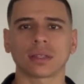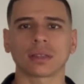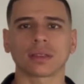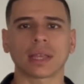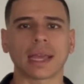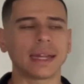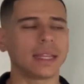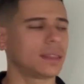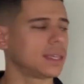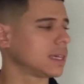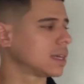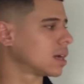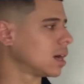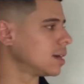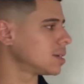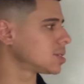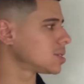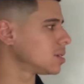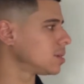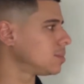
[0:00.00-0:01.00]
Anything
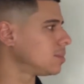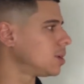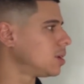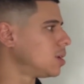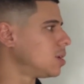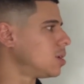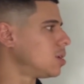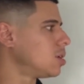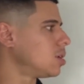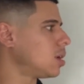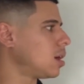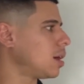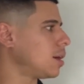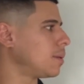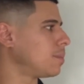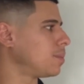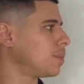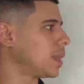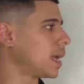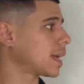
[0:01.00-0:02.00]
custom
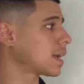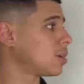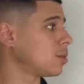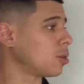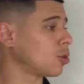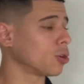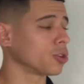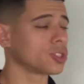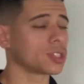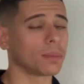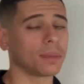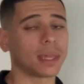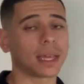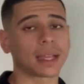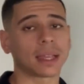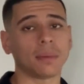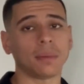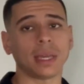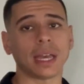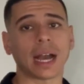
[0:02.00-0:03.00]
or something that
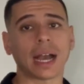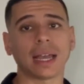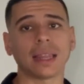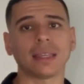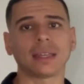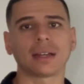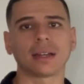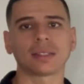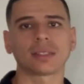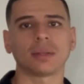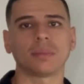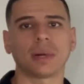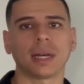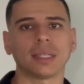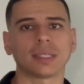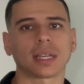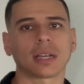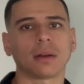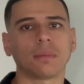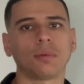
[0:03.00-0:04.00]
can be highly customized,
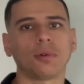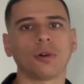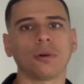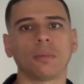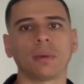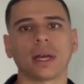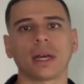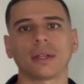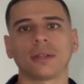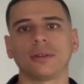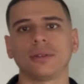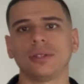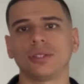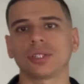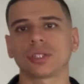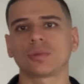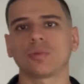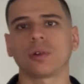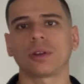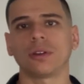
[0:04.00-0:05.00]
like a pool and patio, you
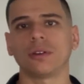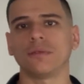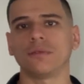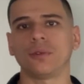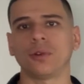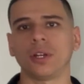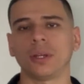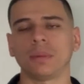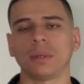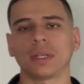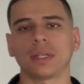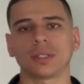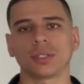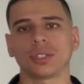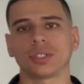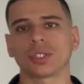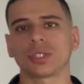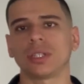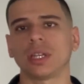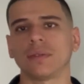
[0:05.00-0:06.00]
just want to avoid because you
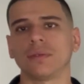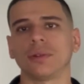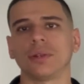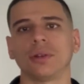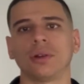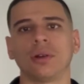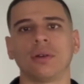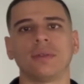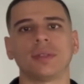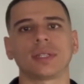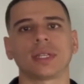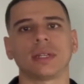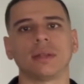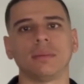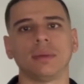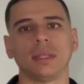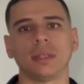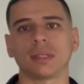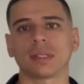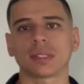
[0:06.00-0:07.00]
just never know if it's going to
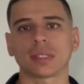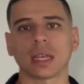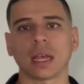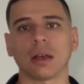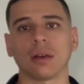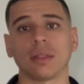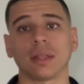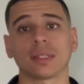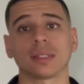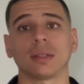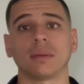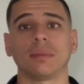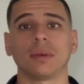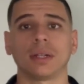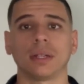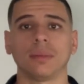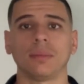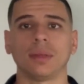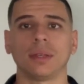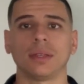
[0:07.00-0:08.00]
be the style that
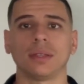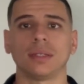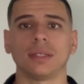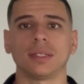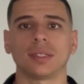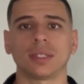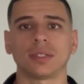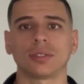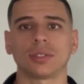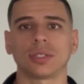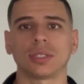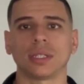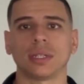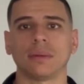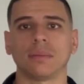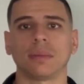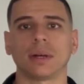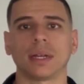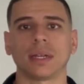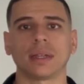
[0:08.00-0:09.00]
somebody is interested
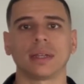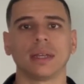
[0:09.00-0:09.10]
in buying.